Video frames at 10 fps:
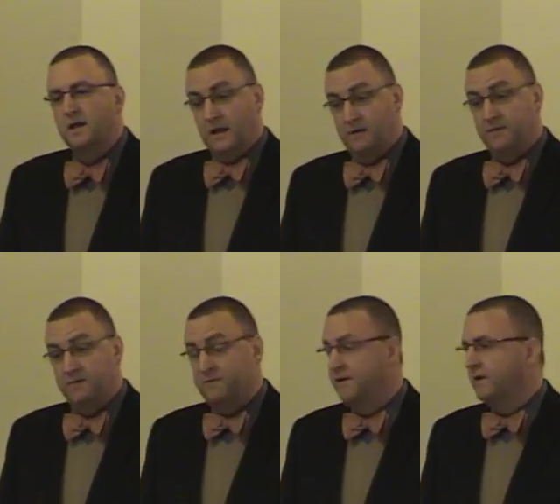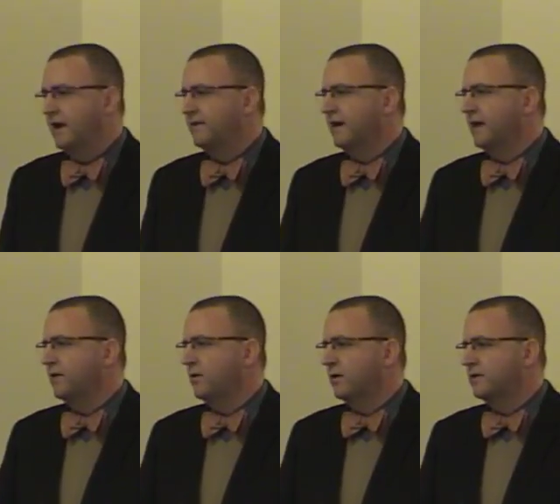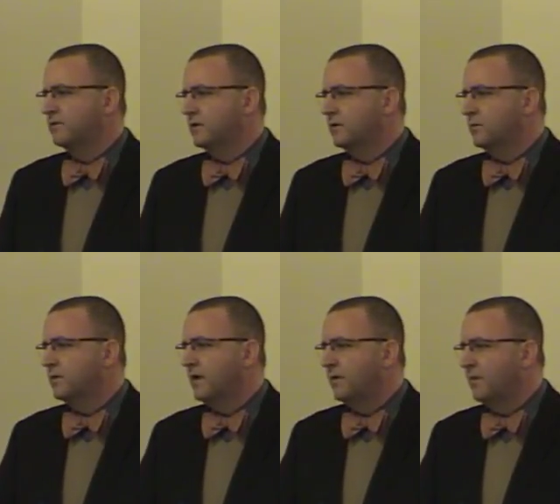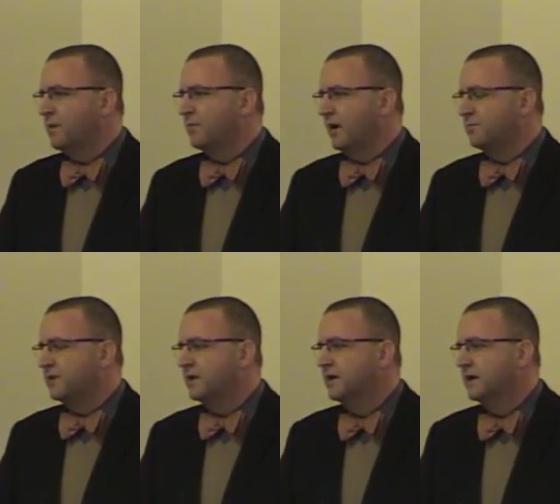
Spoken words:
Life can feel like that on its own without my prompting.